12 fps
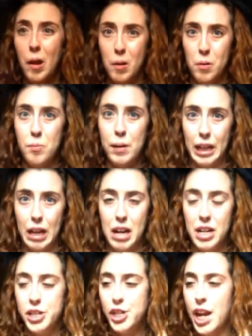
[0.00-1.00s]
Oh my
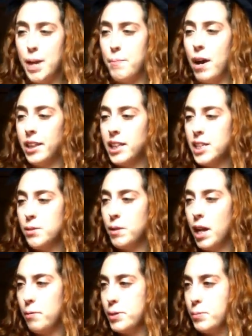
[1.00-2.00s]
gosh. I bought this
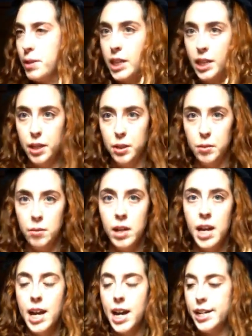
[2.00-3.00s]
when I was with you
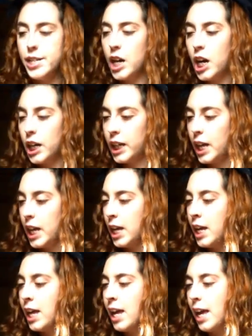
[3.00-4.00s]
at
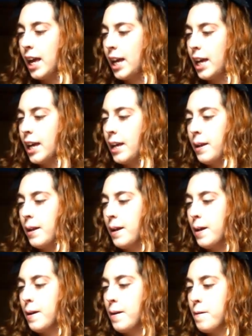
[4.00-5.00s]
Target, and
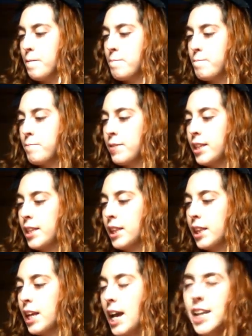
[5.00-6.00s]

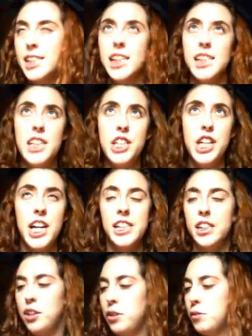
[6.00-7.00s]
as it
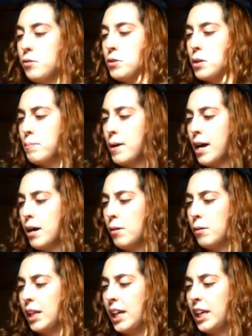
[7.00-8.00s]
suggests, you use
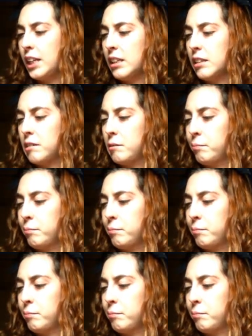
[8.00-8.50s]
about like,